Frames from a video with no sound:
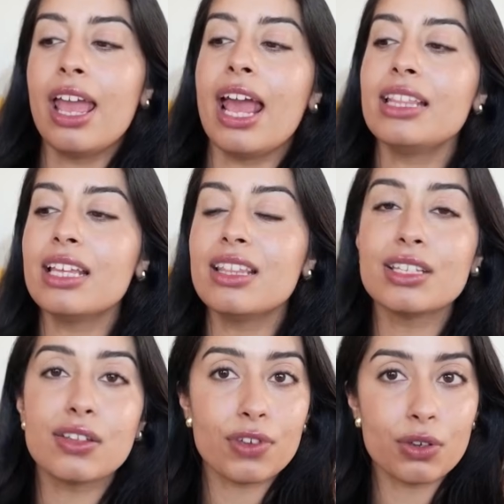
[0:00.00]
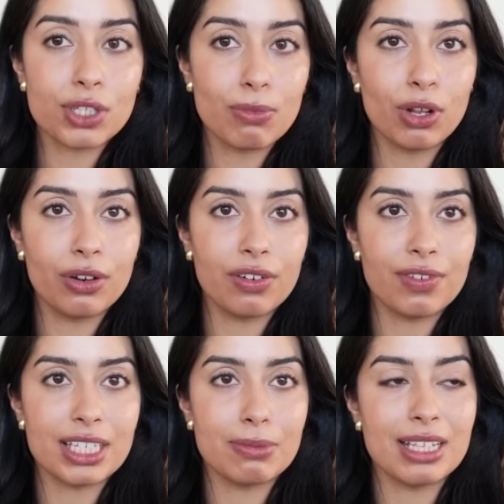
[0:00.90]
And then there's a few smaller
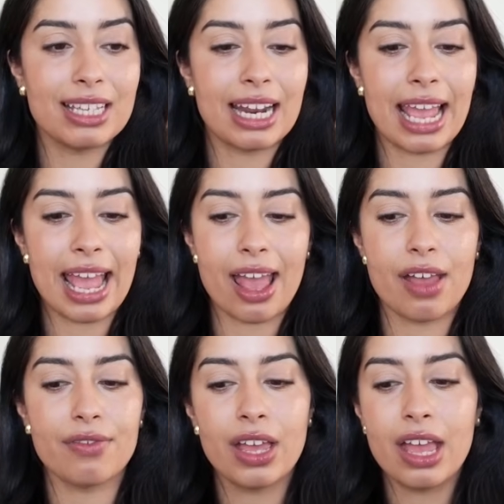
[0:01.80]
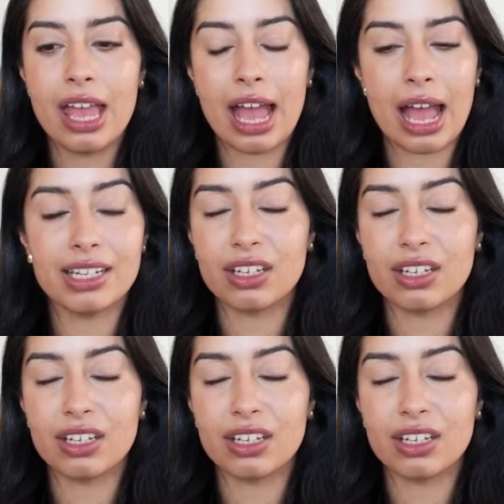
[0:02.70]
investments that I have in